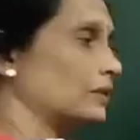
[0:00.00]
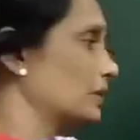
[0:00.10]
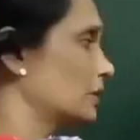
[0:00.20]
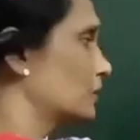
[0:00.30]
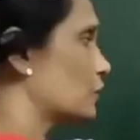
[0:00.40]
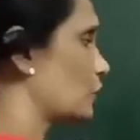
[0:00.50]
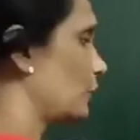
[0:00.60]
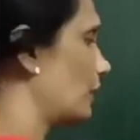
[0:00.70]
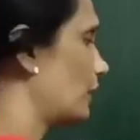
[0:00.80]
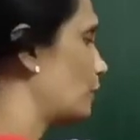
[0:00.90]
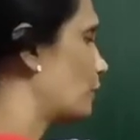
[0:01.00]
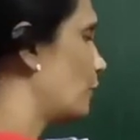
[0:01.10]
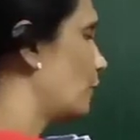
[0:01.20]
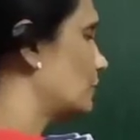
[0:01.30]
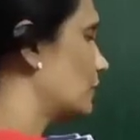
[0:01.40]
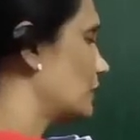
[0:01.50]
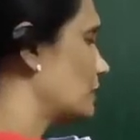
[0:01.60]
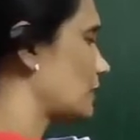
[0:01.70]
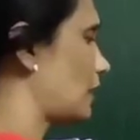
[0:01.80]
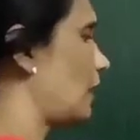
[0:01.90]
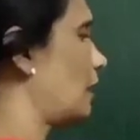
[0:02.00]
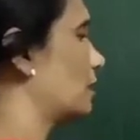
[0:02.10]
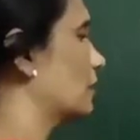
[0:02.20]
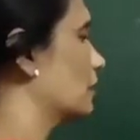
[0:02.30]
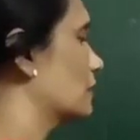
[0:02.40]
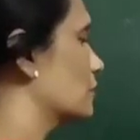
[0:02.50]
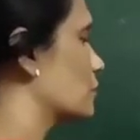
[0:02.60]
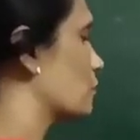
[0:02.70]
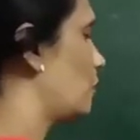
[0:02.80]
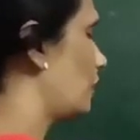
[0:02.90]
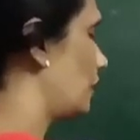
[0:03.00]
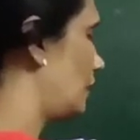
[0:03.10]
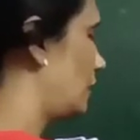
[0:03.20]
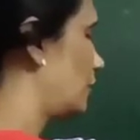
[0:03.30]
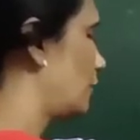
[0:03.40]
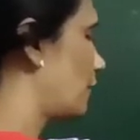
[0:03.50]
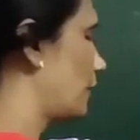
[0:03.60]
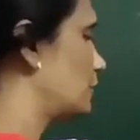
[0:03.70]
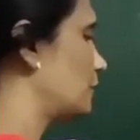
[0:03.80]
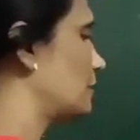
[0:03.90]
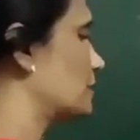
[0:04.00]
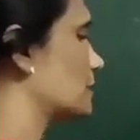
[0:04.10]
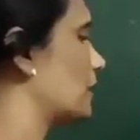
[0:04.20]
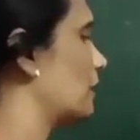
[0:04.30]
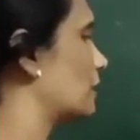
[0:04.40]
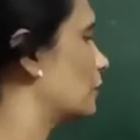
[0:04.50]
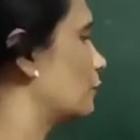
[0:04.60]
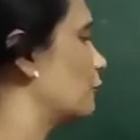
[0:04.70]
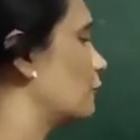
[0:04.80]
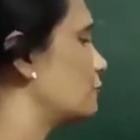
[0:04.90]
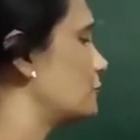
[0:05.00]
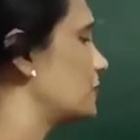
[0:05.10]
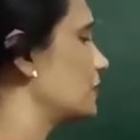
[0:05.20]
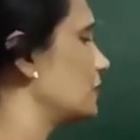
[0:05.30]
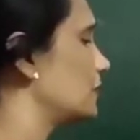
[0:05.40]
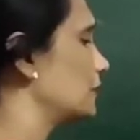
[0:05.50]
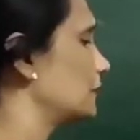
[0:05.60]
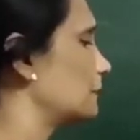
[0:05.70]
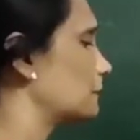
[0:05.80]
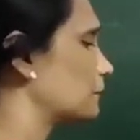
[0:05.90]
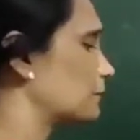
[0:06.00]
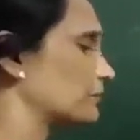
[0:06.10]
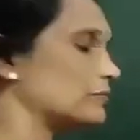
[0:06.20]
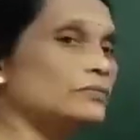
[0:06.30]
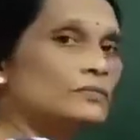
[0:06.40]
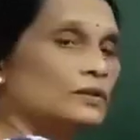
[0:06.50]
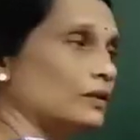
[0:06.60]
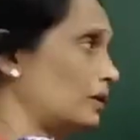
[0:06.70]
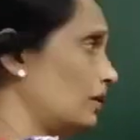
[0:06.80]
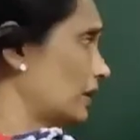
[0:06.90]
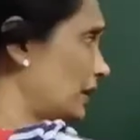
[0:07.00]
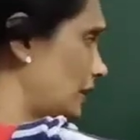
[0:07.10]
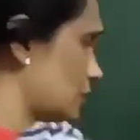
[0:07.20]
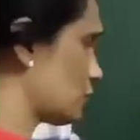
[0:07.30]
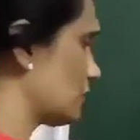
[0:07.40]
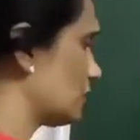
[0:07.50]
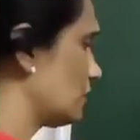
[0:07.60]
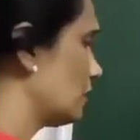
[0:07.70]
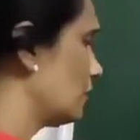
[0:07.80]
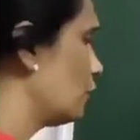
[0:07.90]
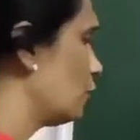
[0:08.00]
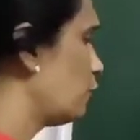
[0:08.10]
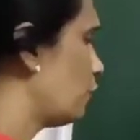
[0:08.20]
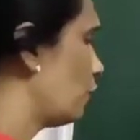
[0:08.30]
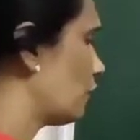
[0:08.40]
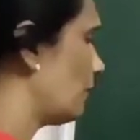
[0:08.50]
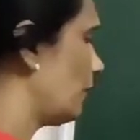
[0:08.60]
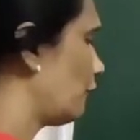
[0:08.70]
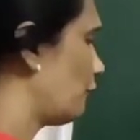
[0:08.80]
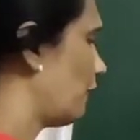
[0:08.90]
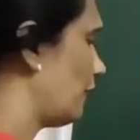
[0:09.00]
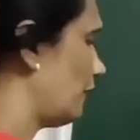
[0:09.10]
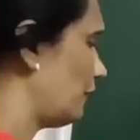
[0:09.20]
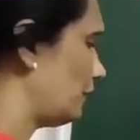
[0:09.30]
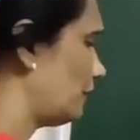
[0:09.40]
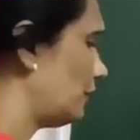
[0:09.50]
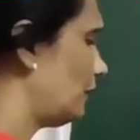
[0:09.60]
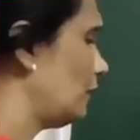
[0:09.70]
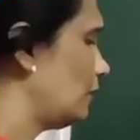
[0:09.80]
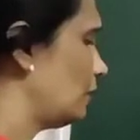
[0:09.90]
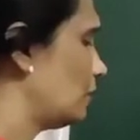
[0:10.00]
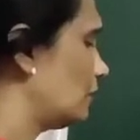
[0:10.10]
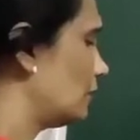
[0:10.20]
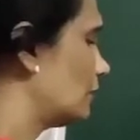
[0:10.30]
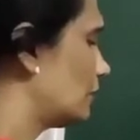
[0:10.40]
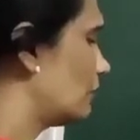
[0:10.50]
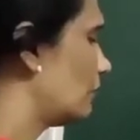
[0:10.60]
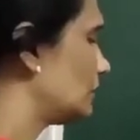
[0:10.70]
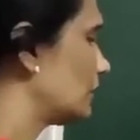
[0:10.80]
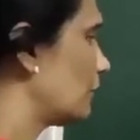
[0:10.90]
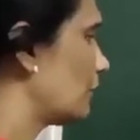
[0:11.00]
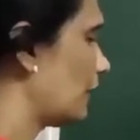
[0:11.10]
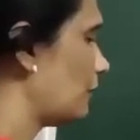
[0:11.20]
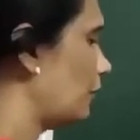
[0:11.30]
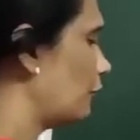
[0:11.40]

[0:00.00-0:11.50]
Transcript: So we get 4 3s are 12, 5 3s are 15. Okay, next 4 by 5 into multiply by